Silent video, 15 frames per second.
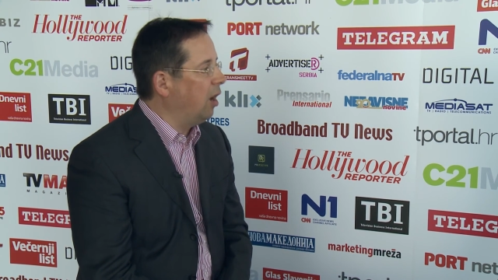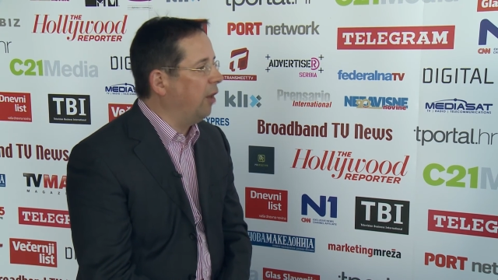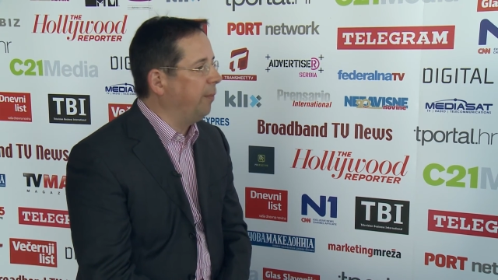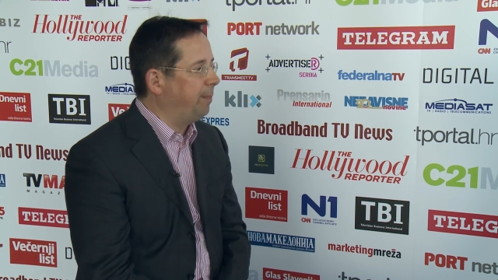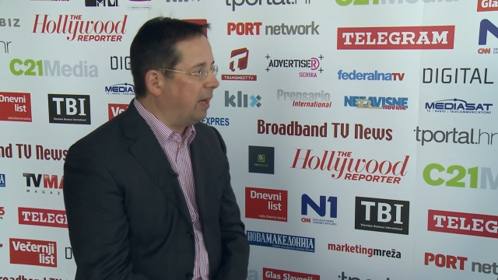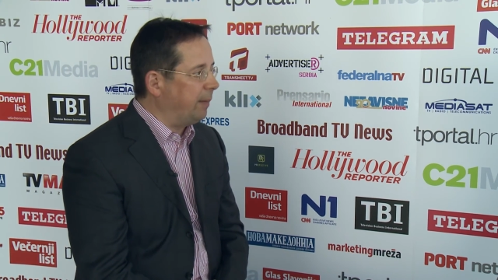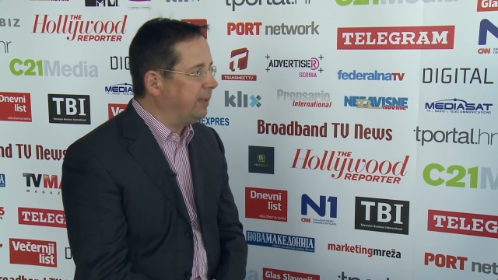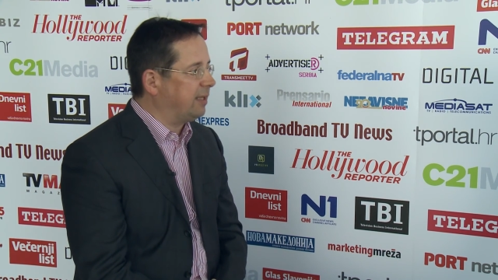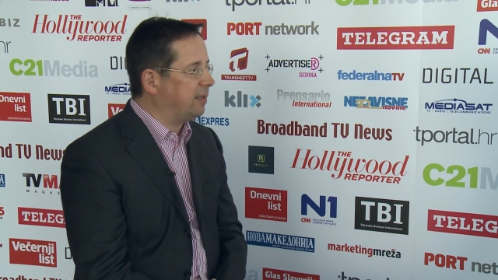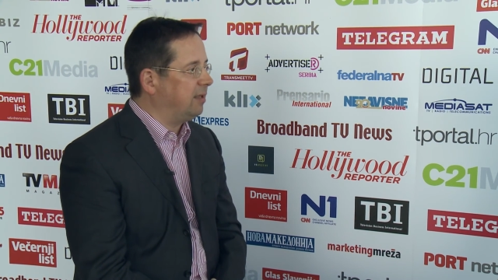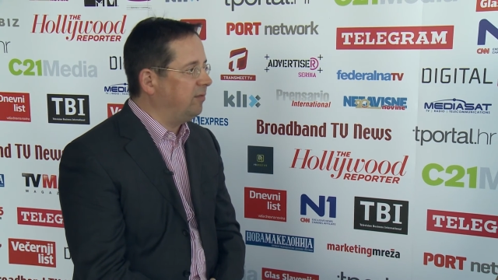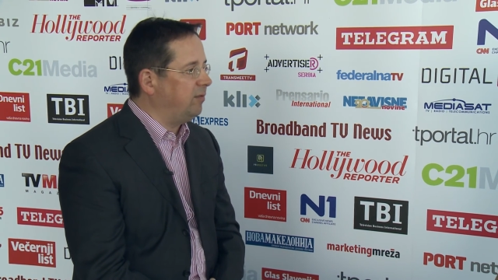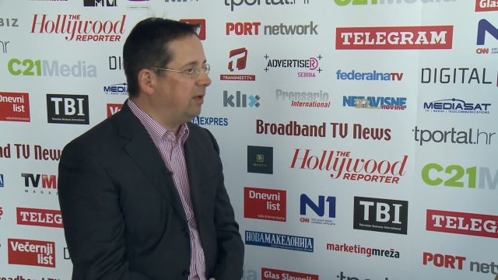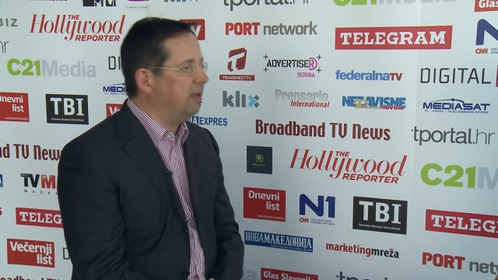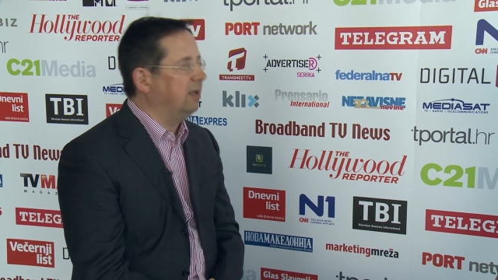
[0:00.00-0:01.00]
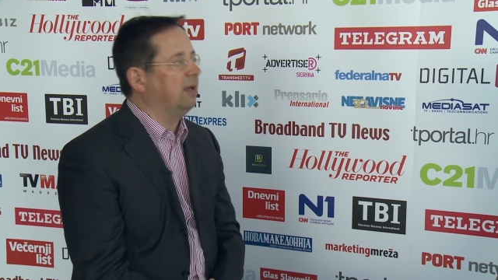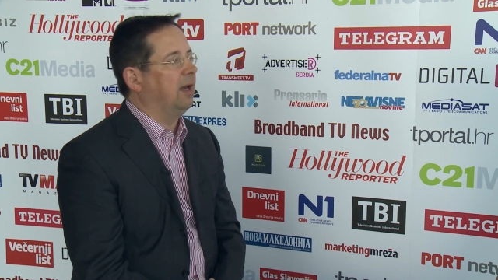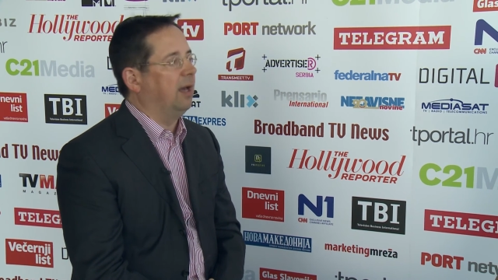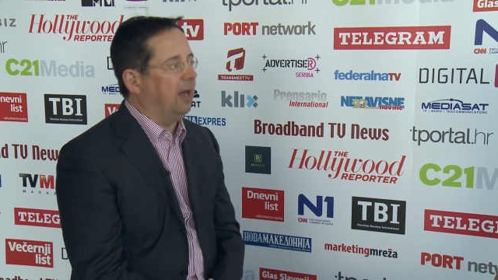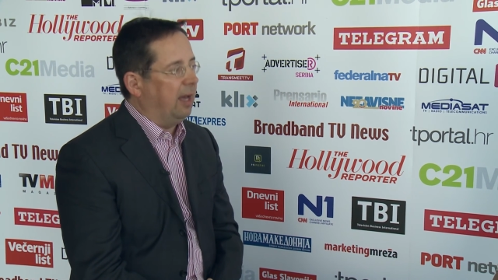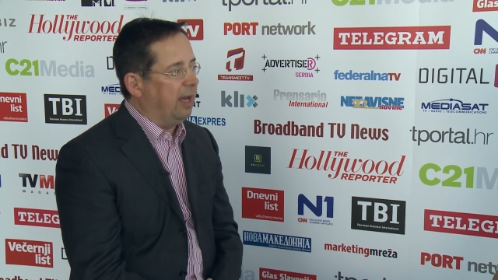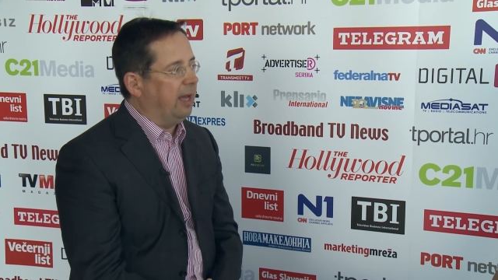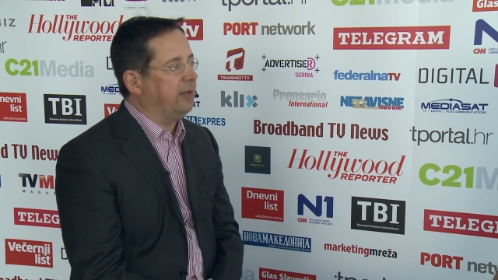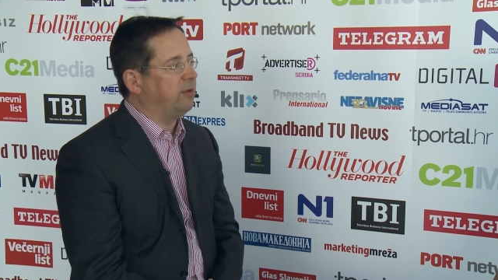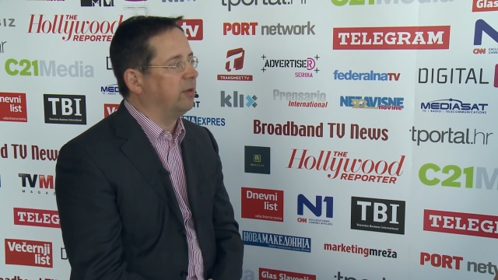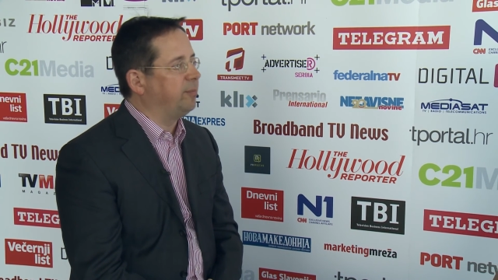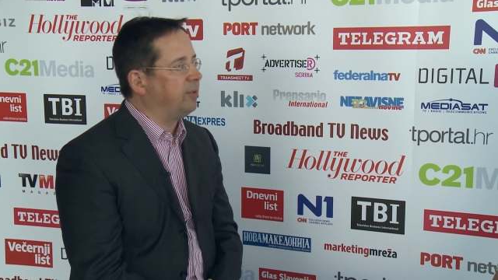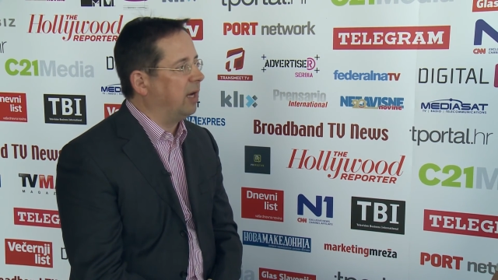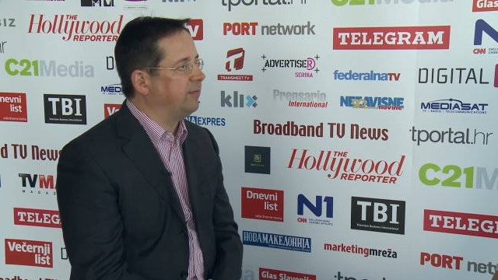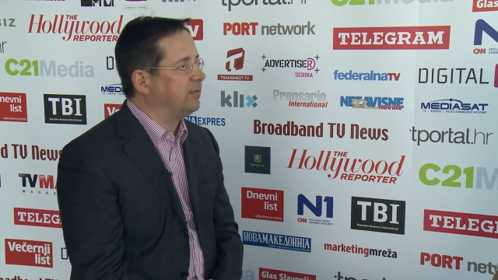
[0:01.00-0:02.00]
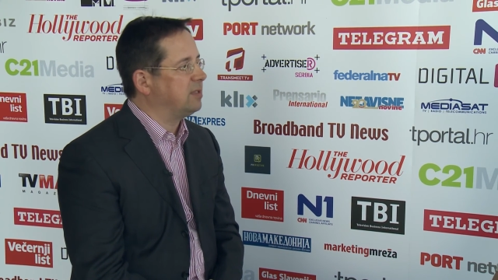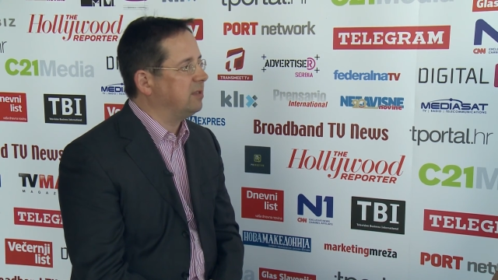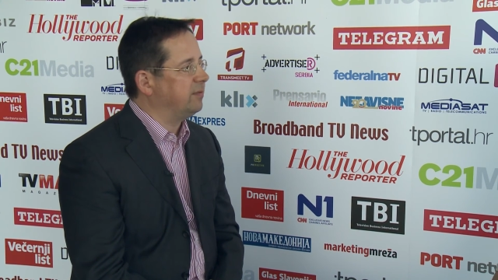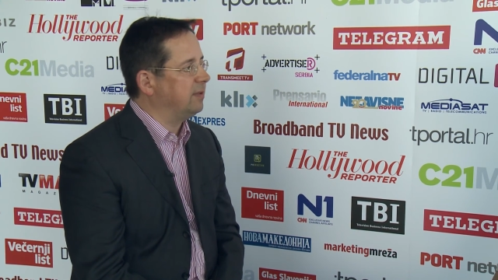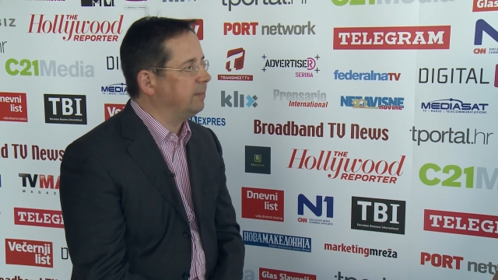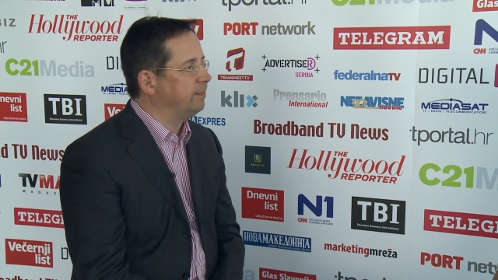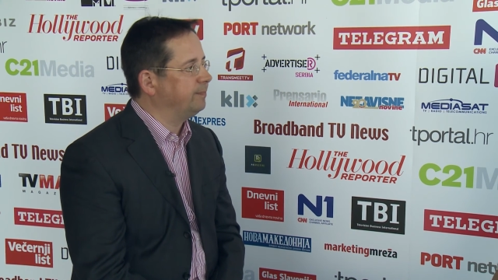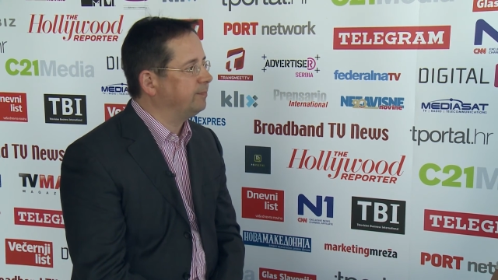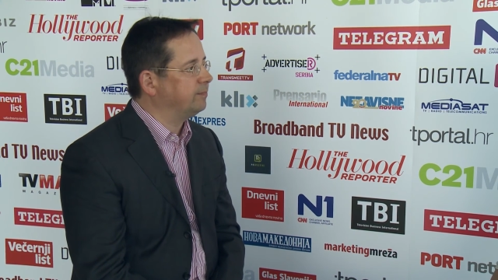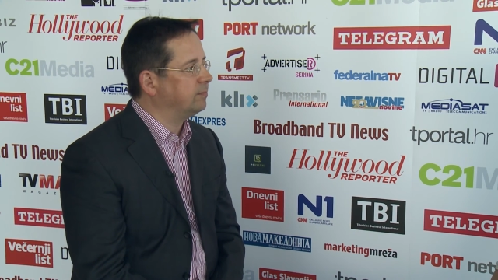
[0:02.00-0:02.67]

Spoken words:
on public TV and on private TV.